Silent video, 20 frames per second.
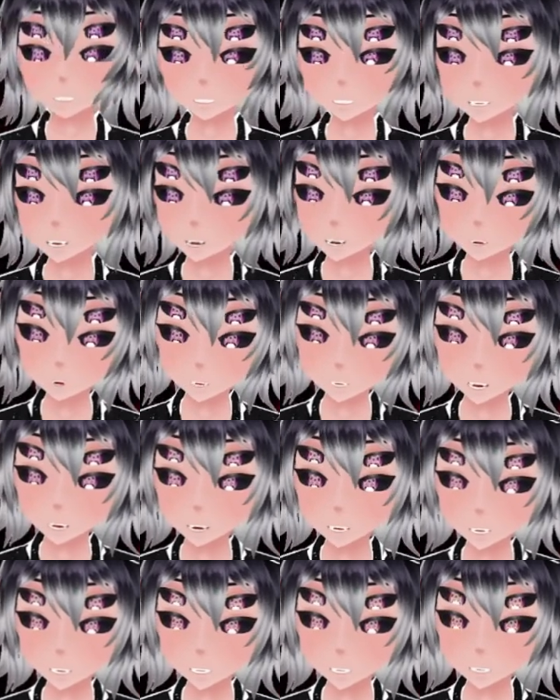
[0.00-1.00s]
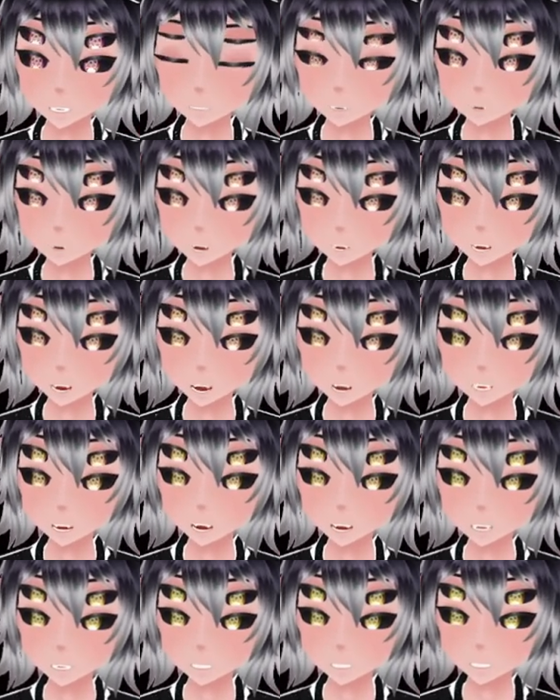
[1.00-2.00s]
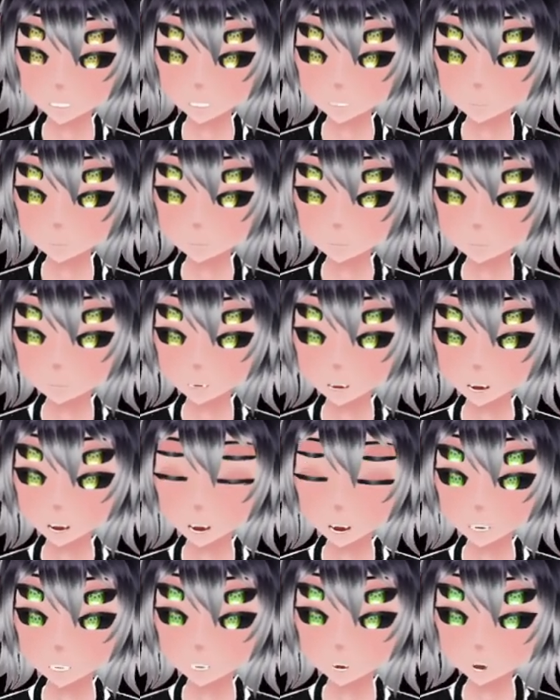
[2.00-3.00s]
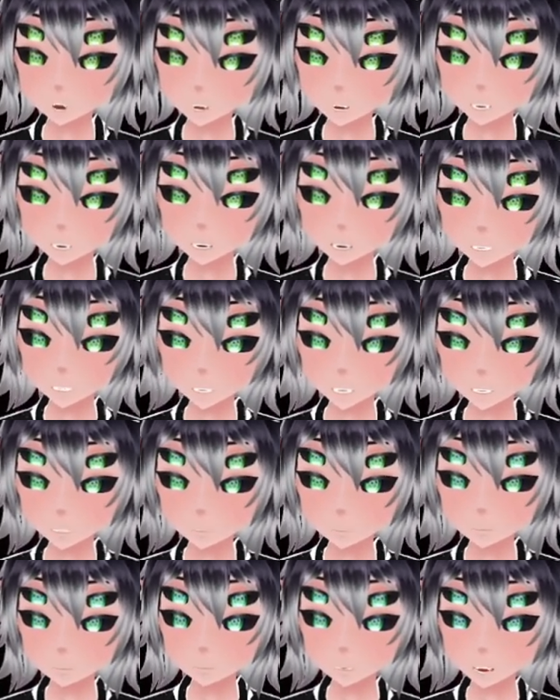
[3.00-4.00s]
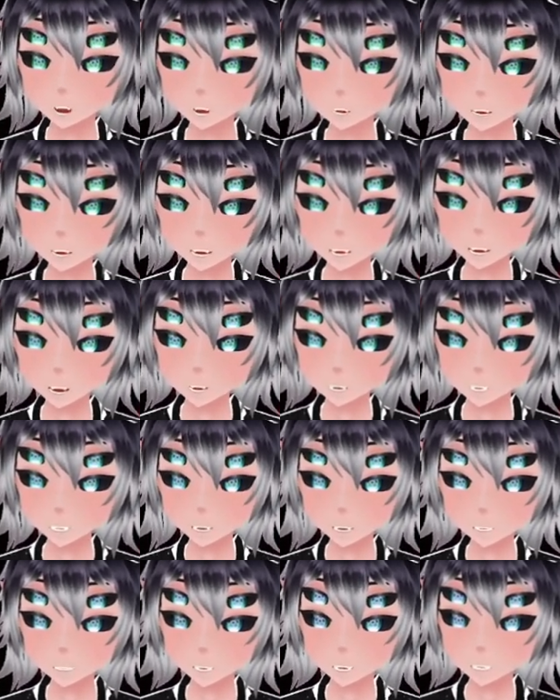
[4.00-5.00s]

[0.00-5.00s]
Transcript: going to be working on new projects. So, which is it? Are they going to release in